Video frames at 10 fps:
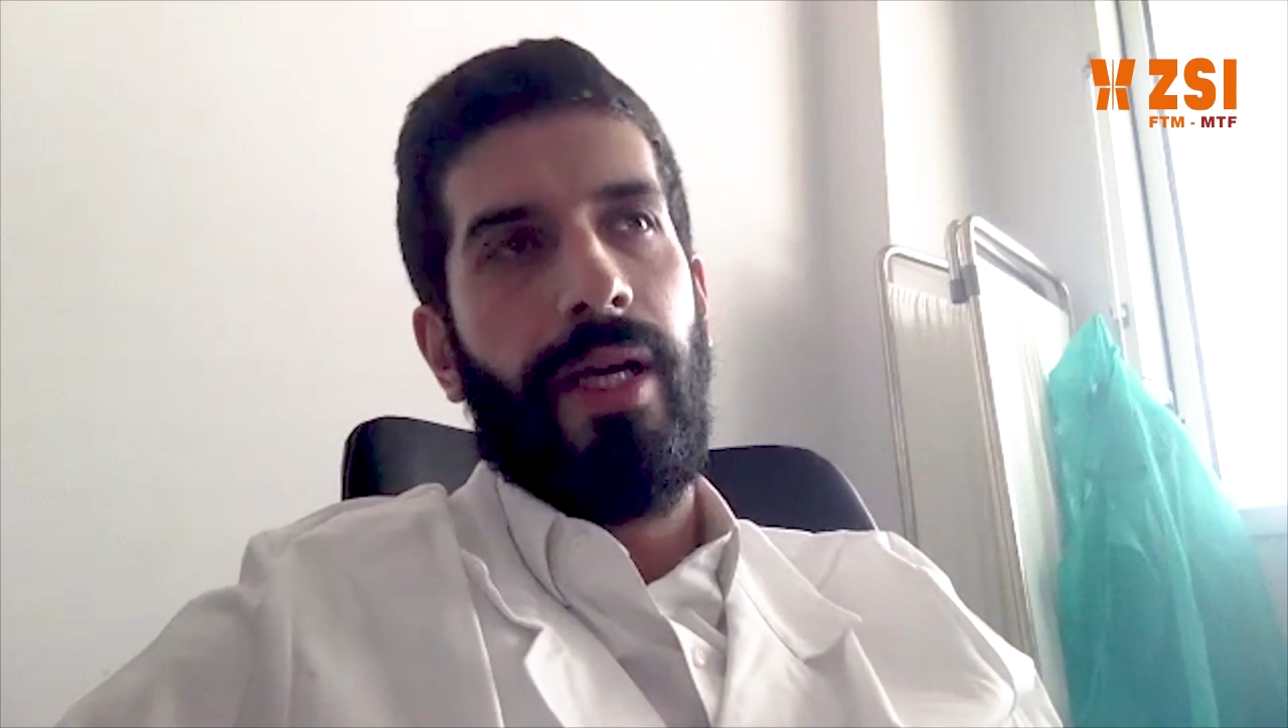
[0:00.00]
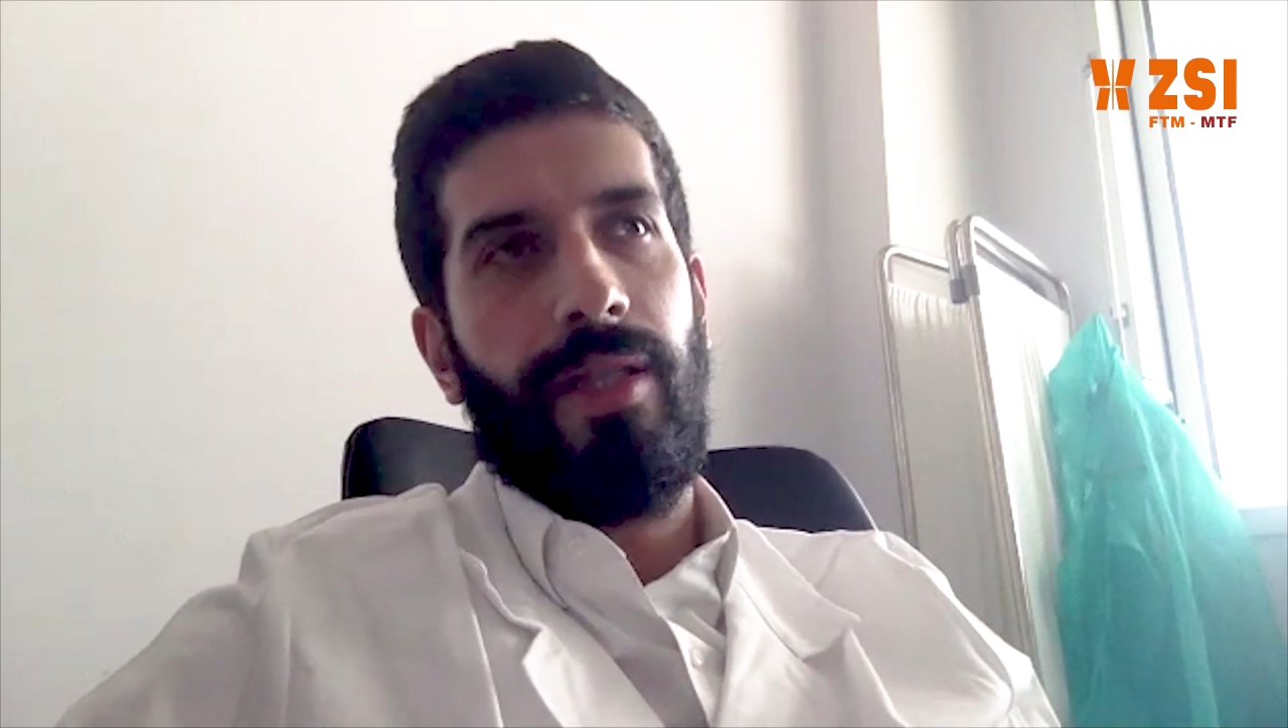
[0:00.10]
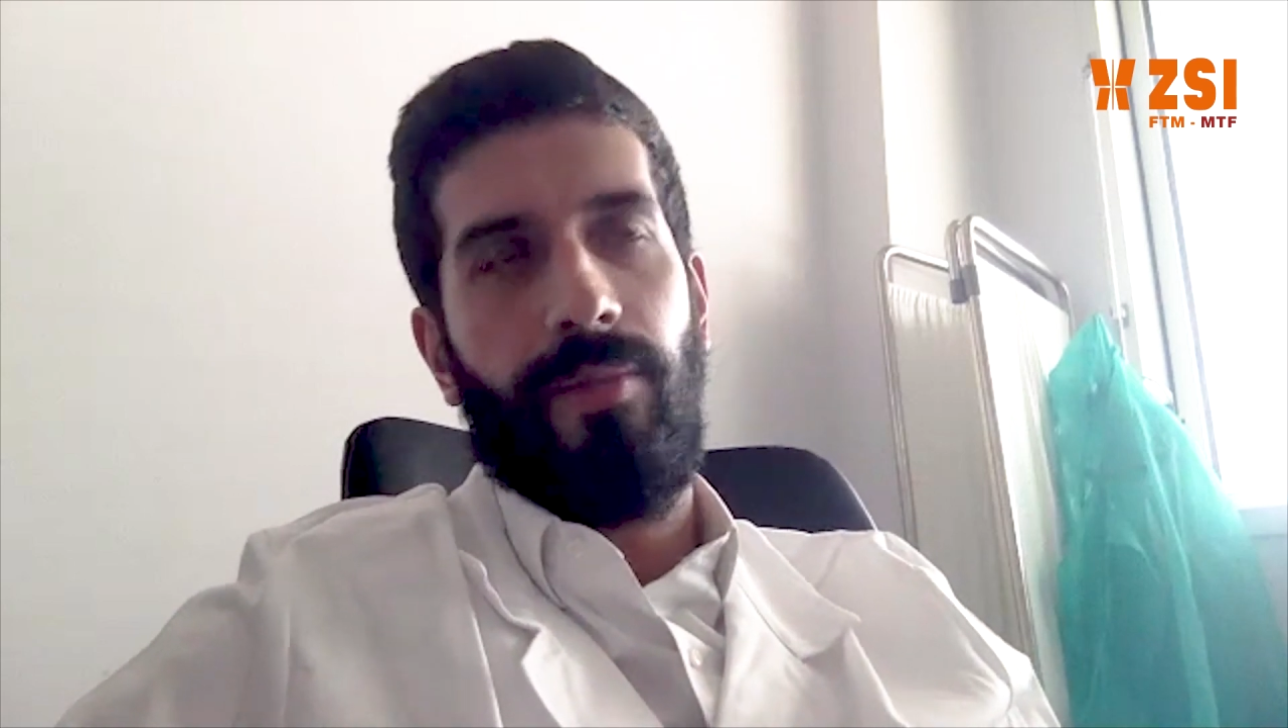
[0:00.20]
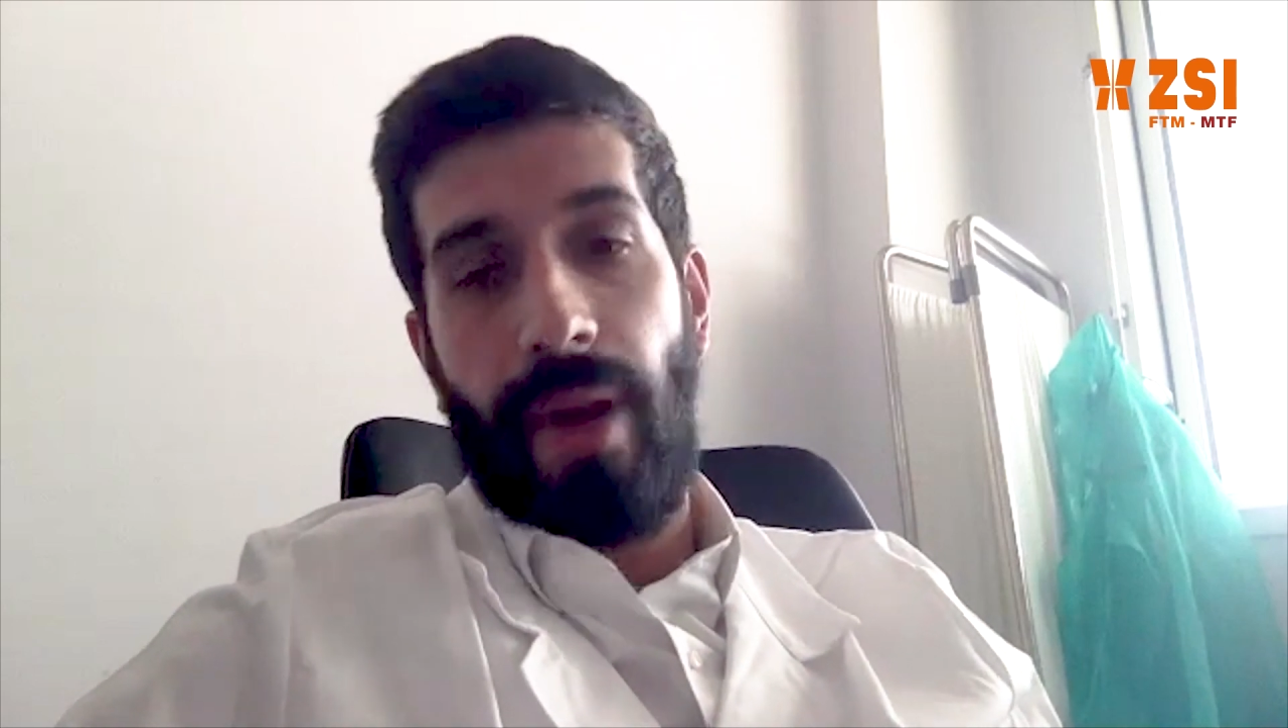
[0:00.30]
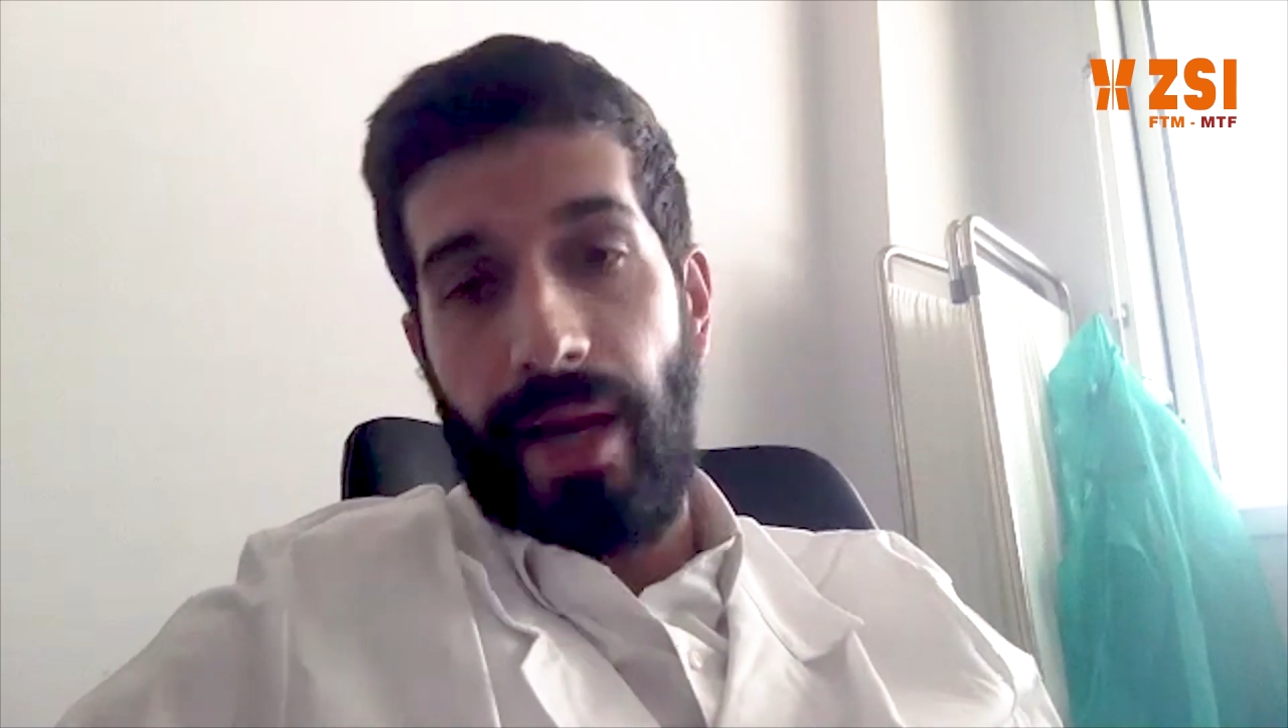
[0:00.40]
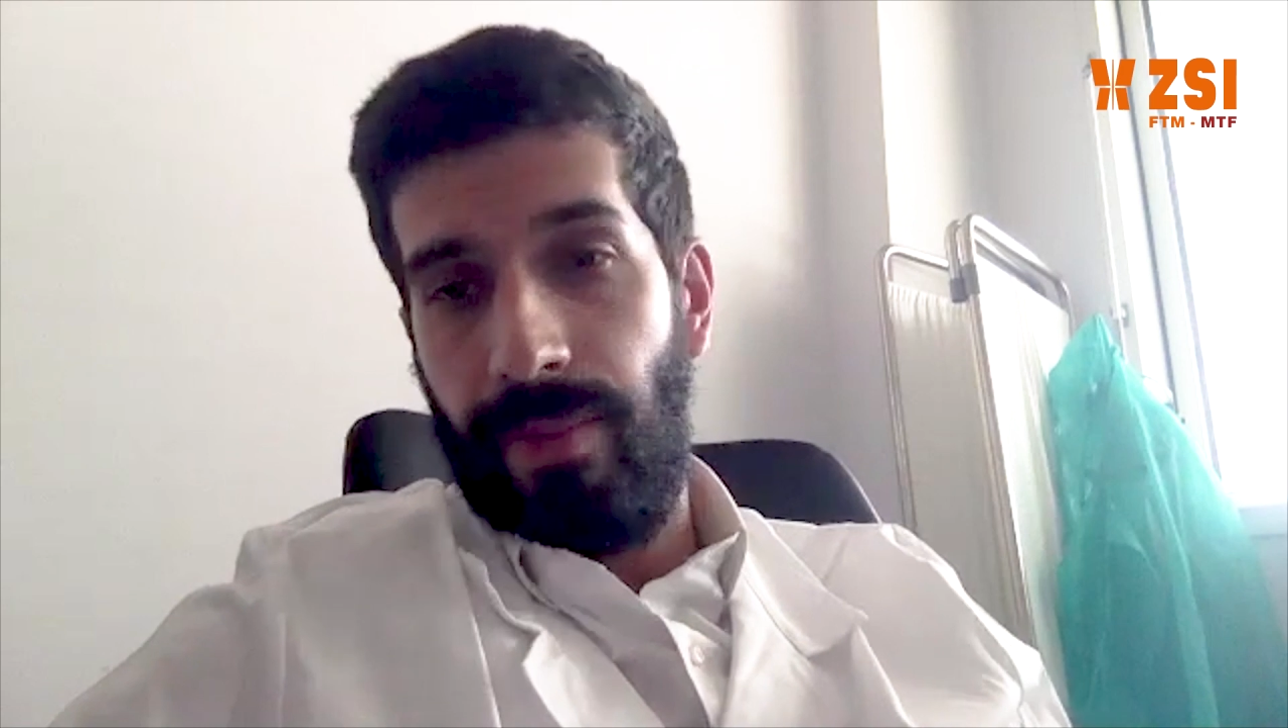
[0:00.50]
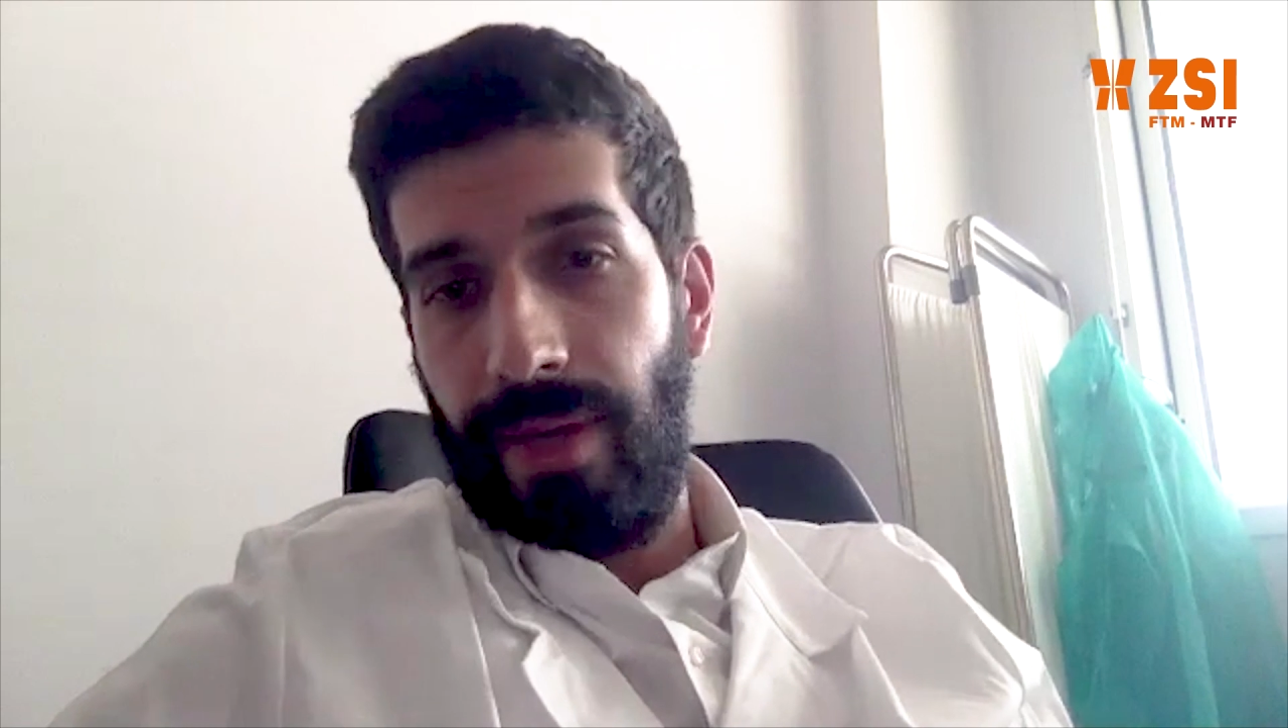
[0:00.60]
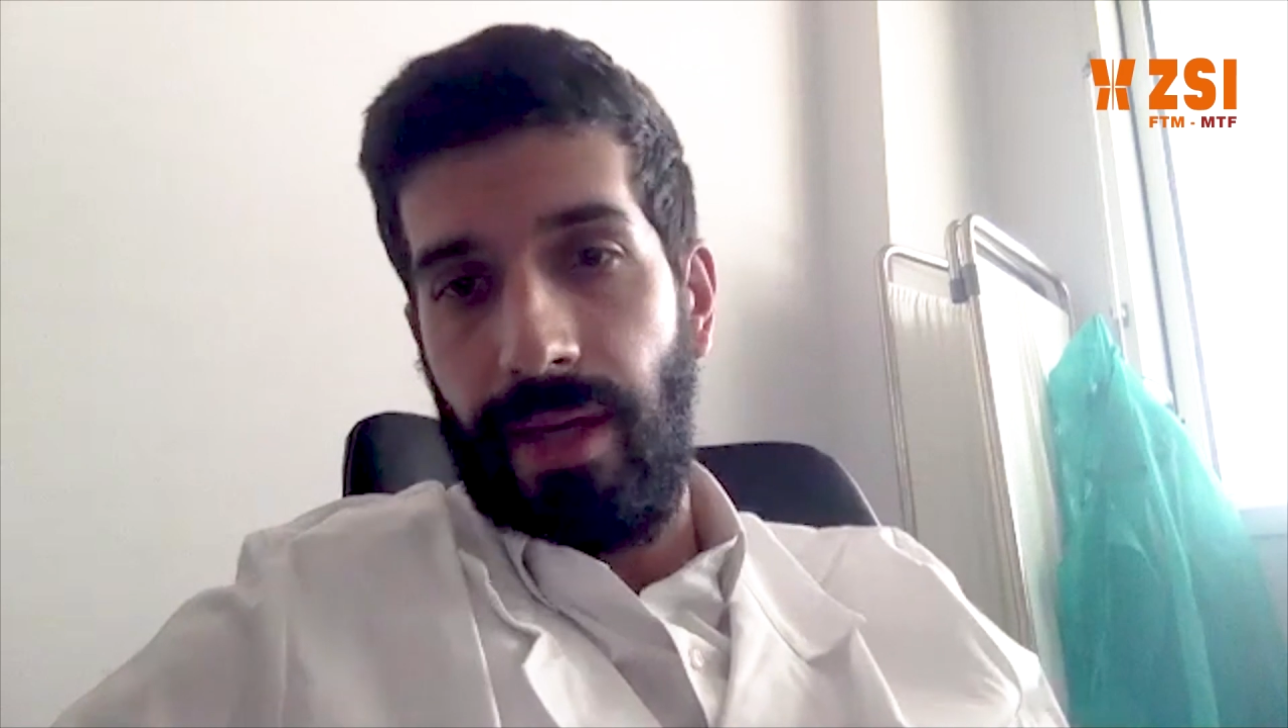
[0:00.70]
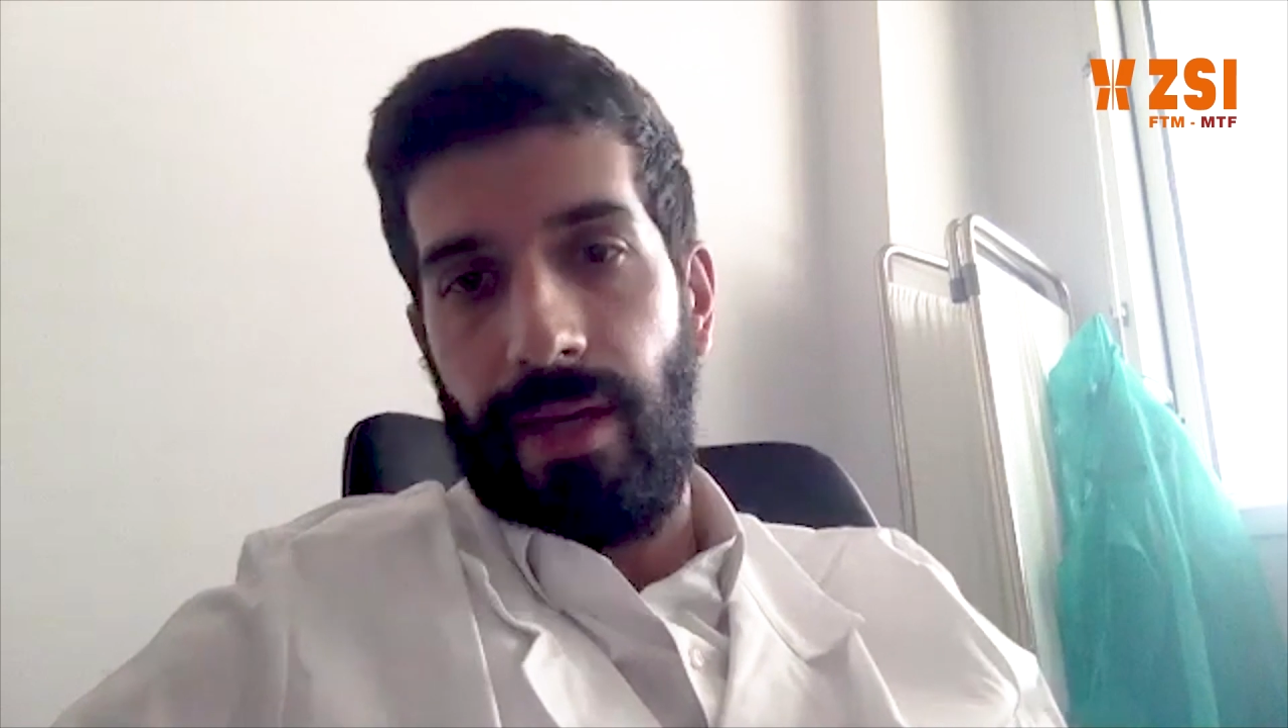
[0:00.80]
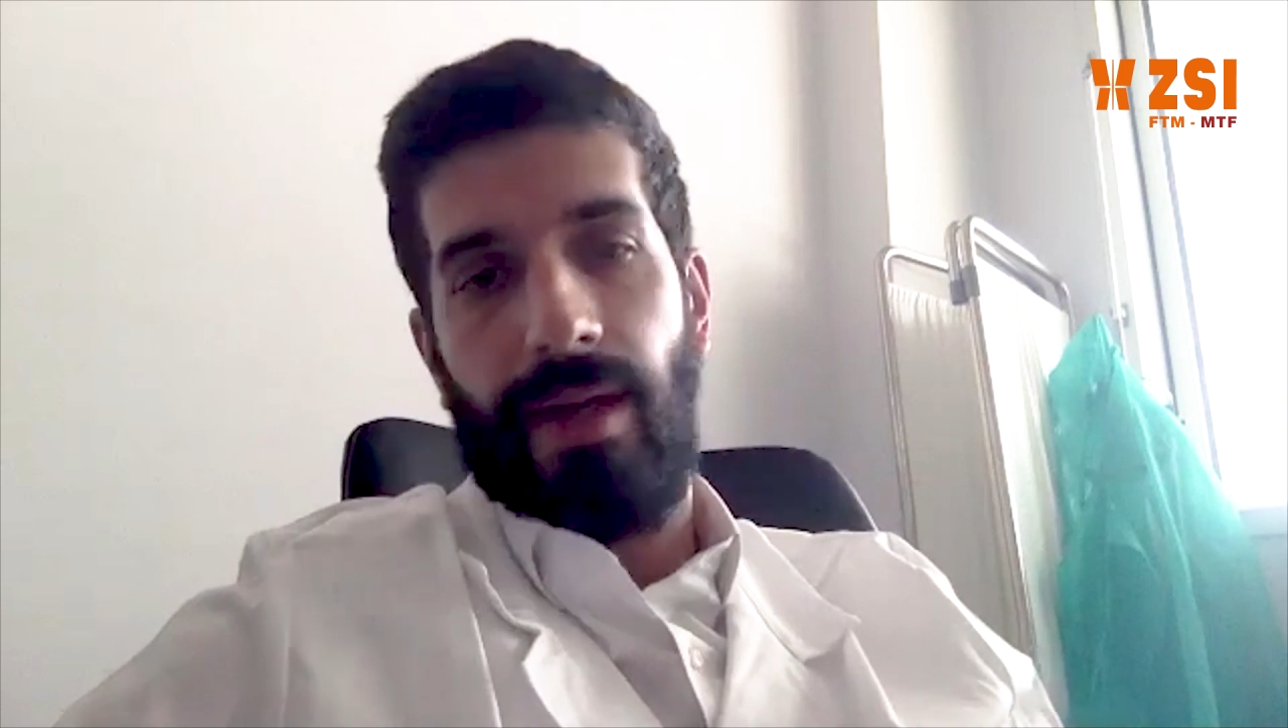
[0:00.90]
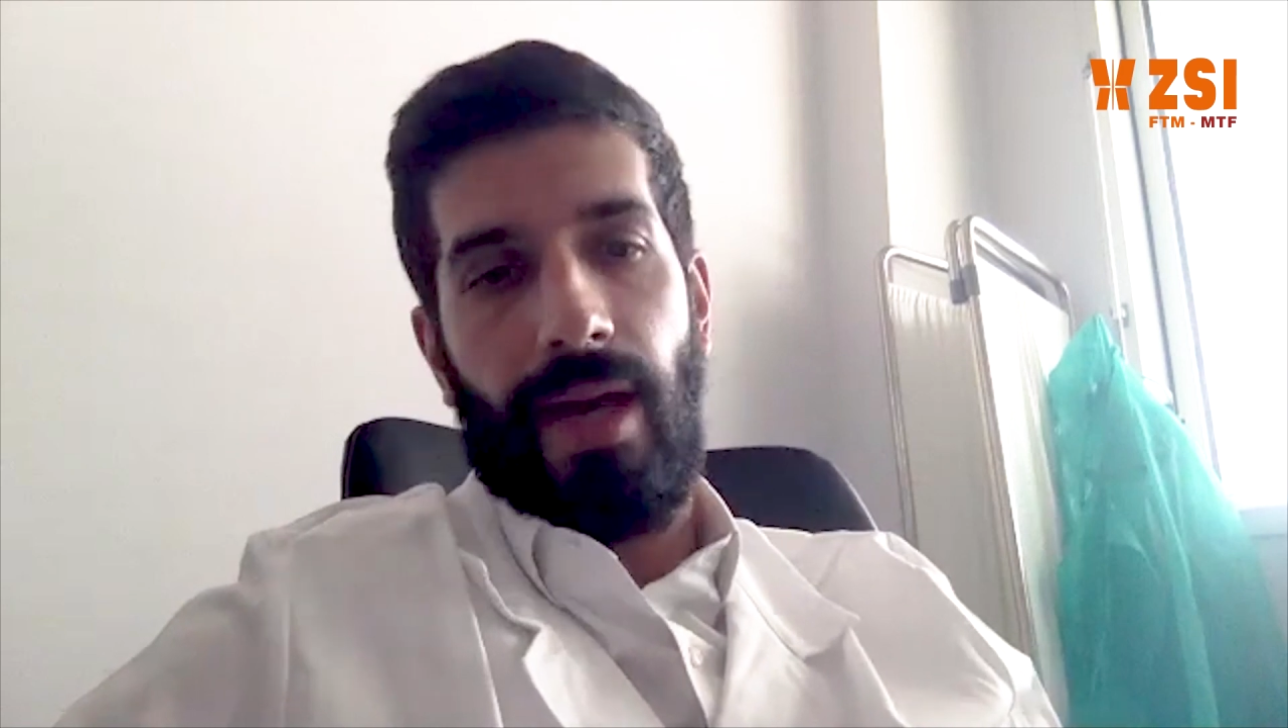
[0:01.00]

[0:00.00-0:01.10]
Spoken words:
it may be